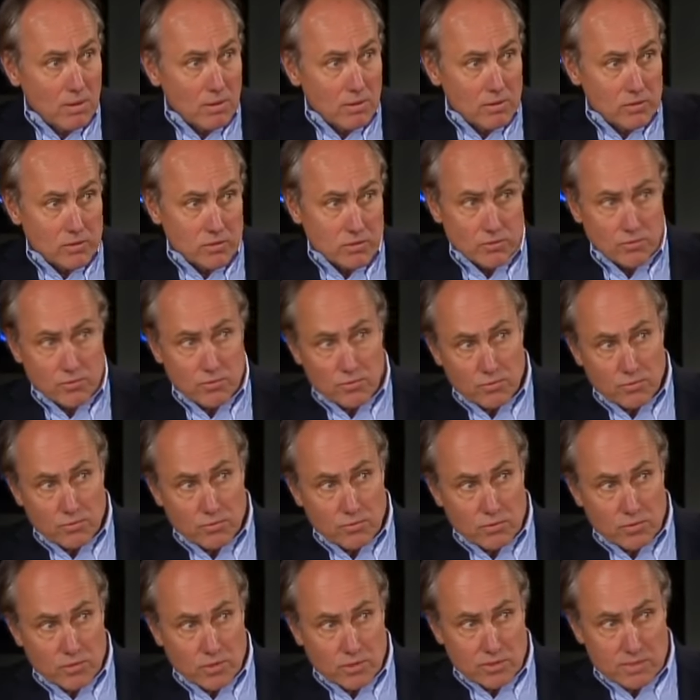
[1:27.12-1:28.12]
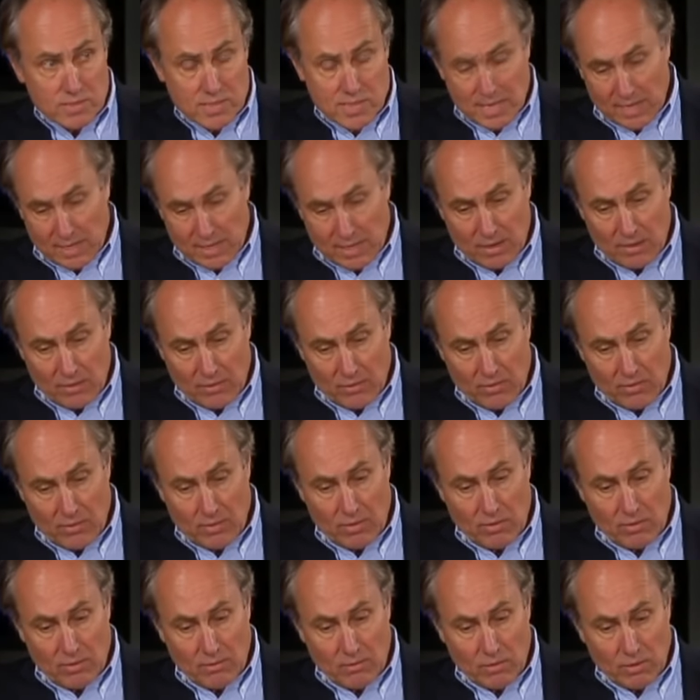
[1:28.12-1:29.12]
to to take another
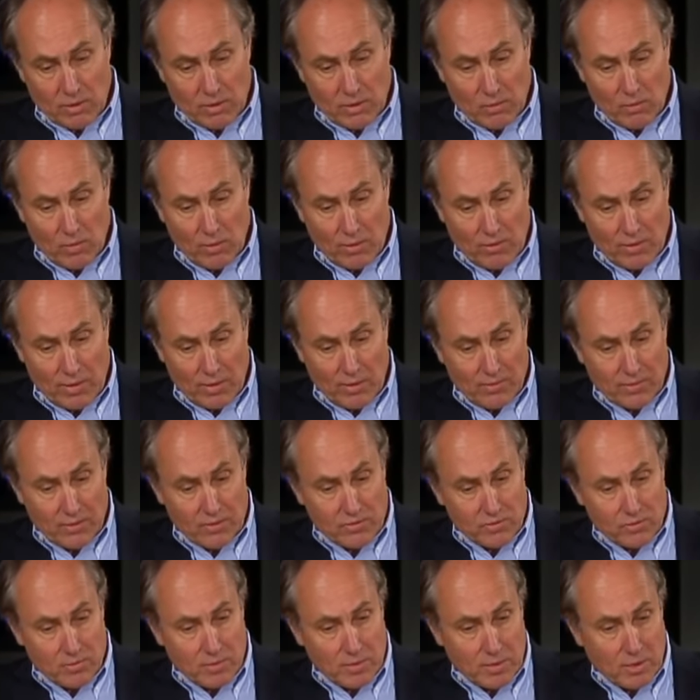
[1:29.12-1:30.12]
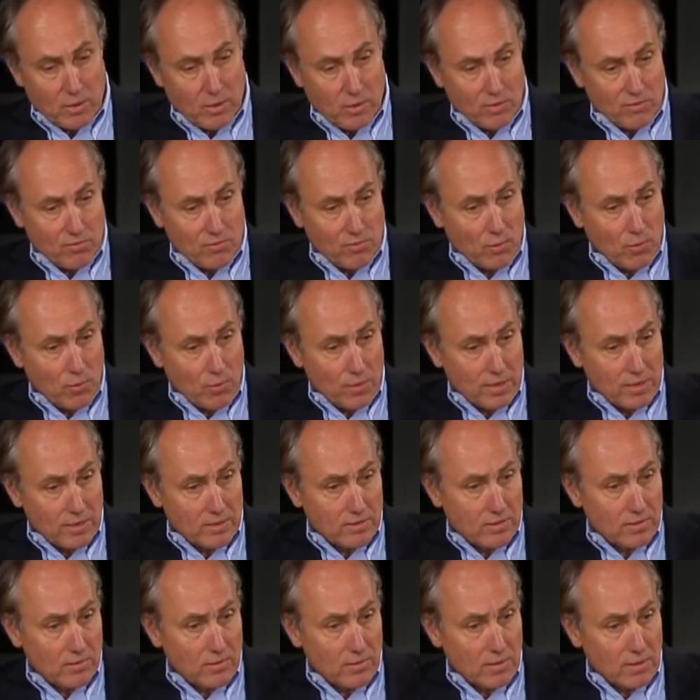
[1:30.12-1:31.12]
uh, look at whether or not they should be going forward
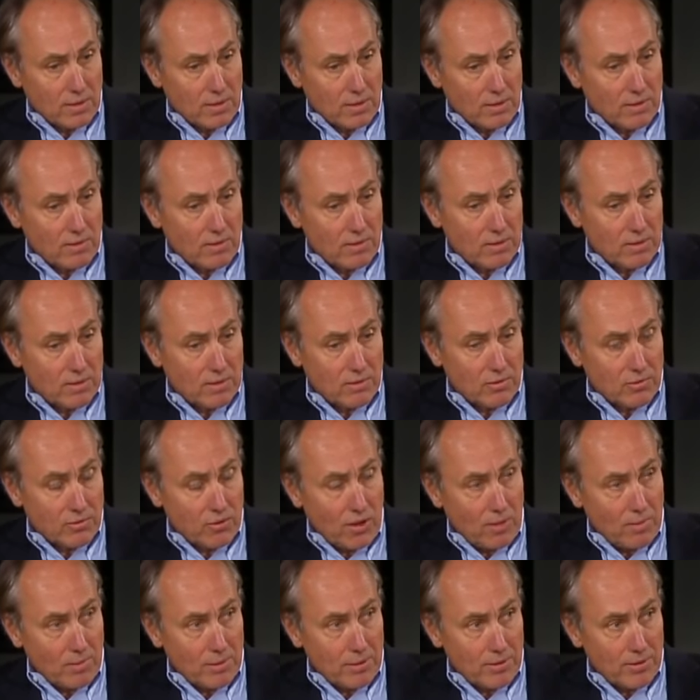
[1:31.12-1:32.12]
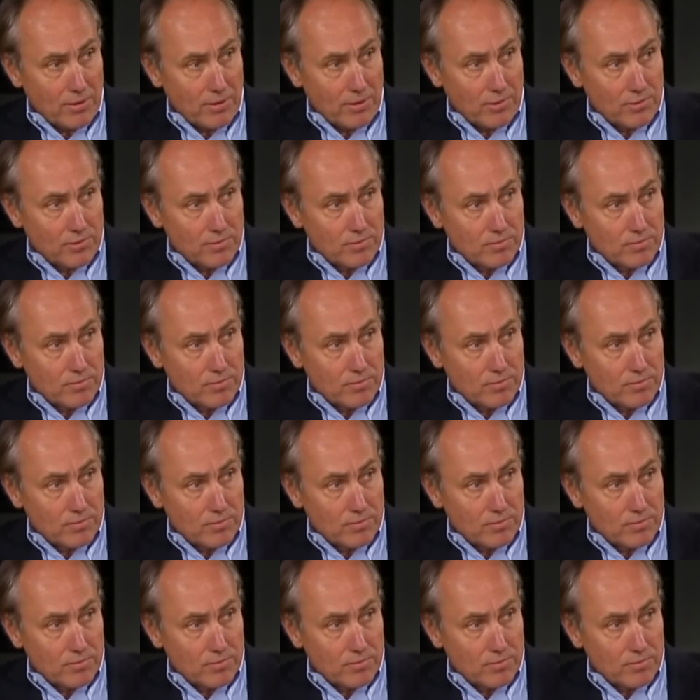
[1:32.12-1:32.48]
into the uh, into the tribal areas.